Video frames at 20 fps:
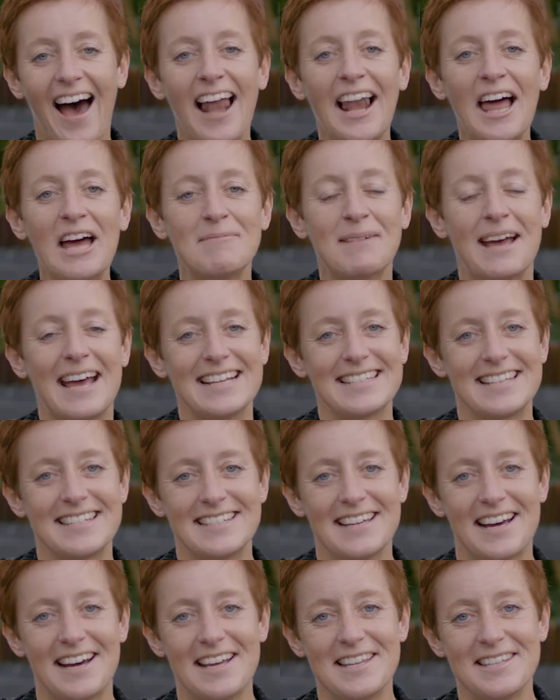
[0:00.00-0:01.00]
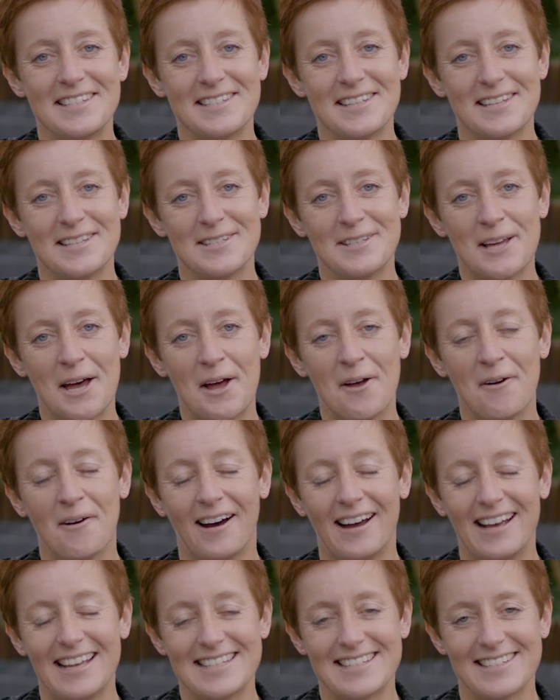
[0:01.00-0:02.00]
I like my exercise, so
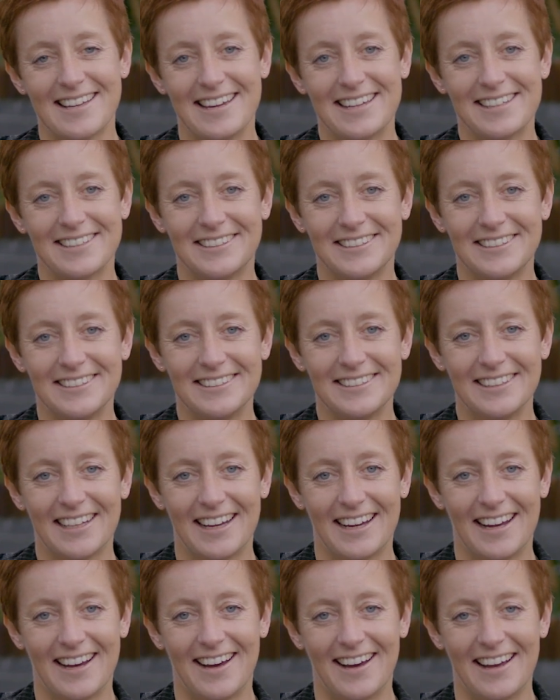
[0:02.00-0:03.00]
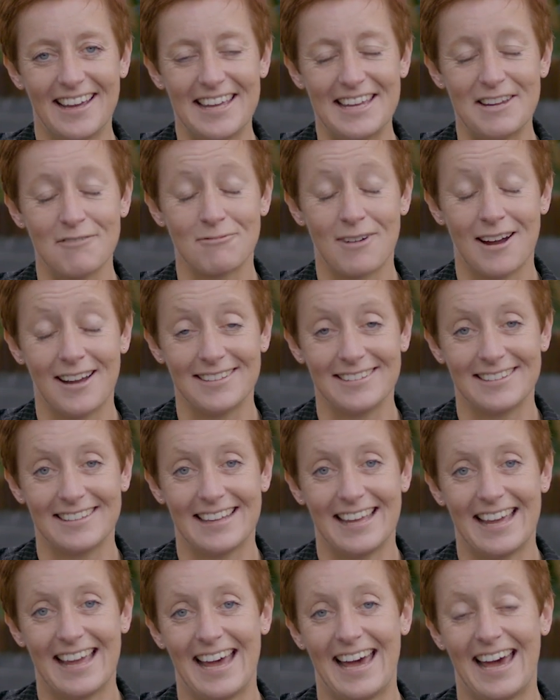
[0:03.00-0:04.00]
I cycle, I
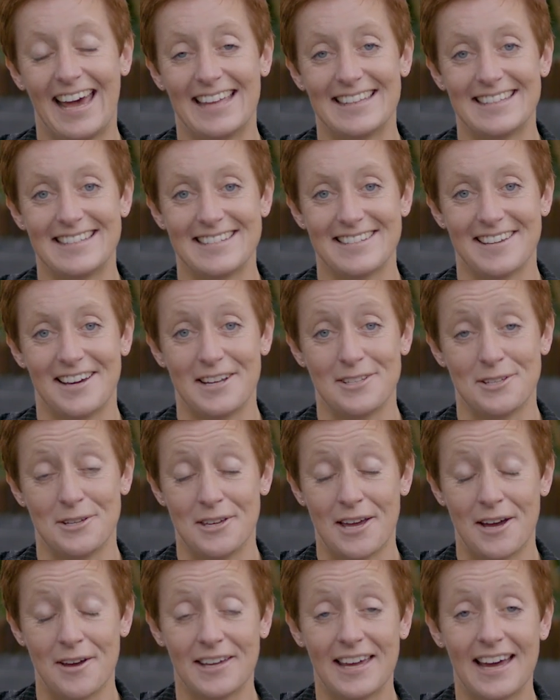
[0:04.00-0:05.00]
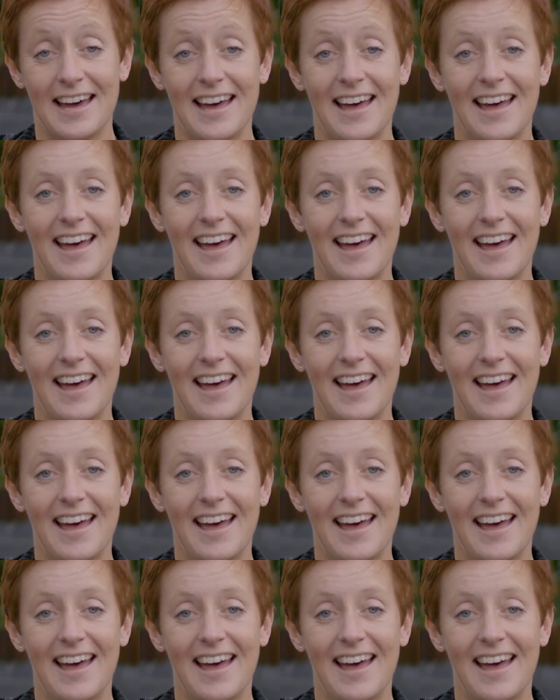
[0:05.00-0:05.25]
run, and I do yoga.